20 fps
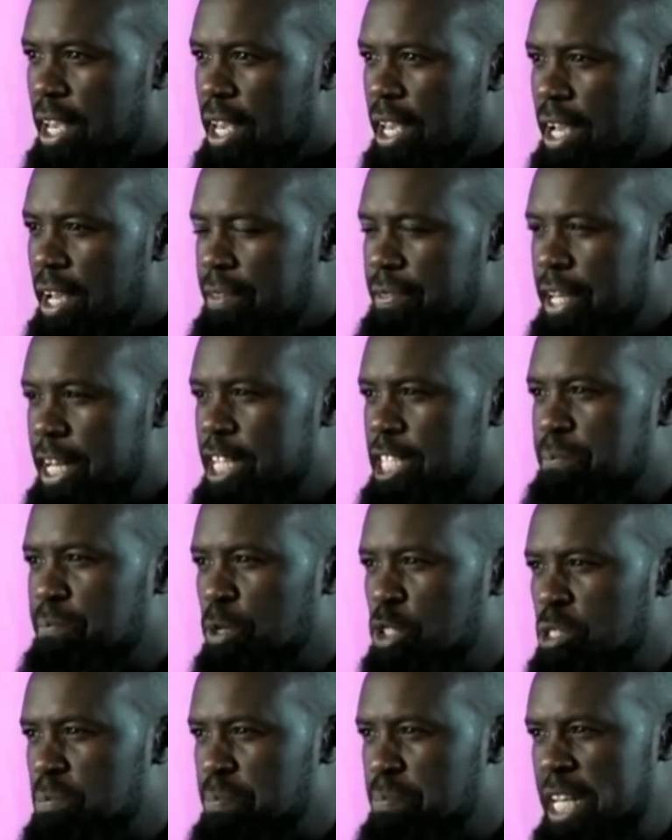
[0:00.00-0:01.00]
The
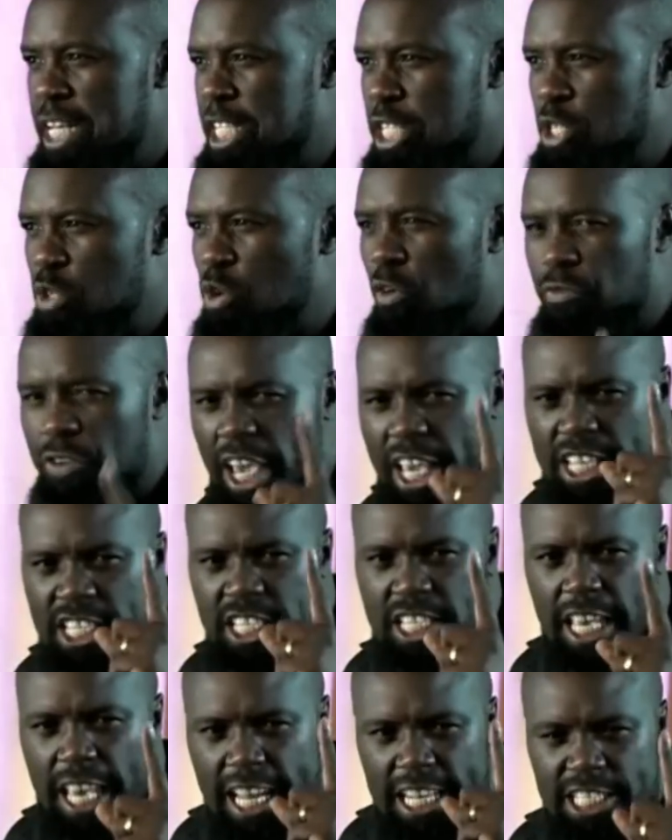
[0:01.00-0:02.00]
responsibility of
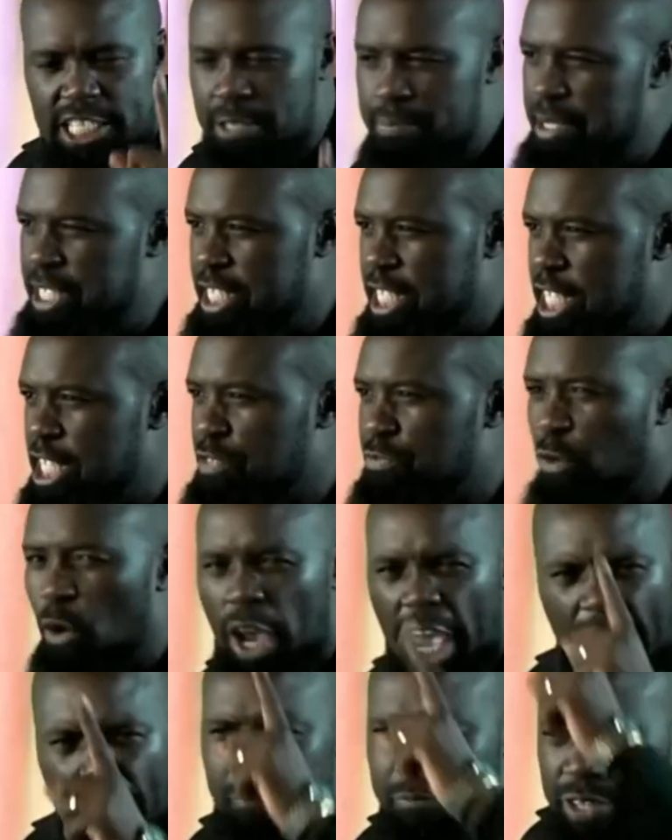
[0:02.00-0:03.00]
LGBT is for
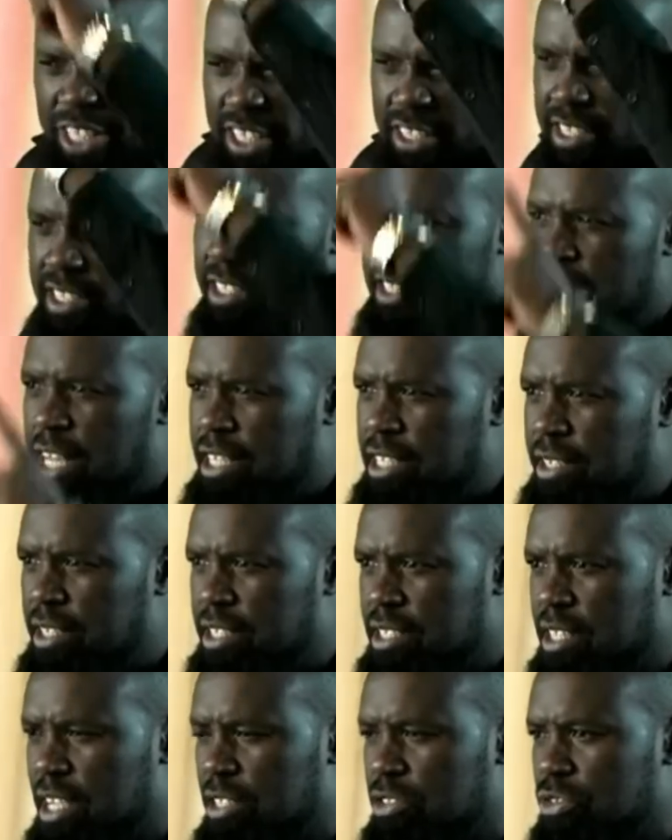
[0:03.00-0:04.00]
every Christian in this
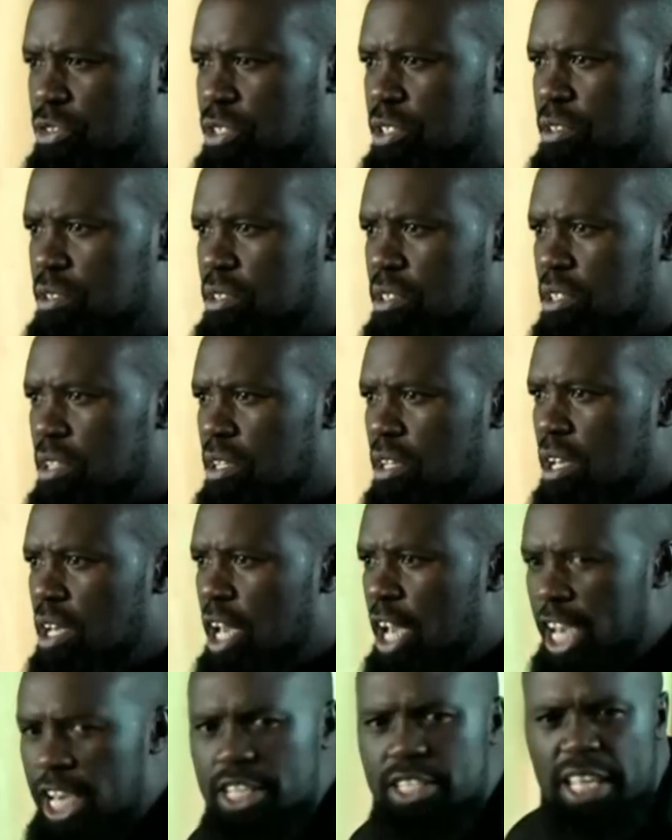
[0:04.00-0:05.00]
country.
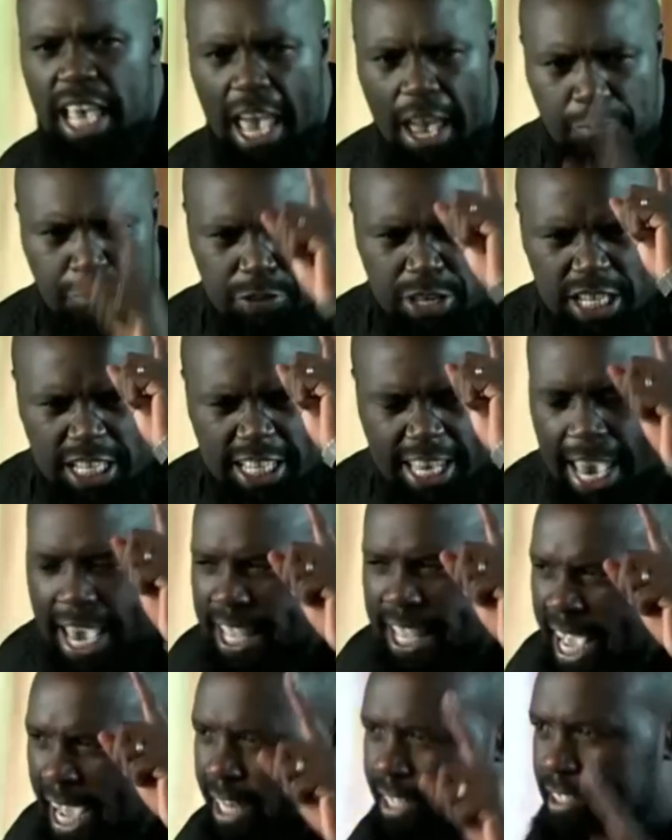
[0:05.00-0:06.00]
It's every Kenyan.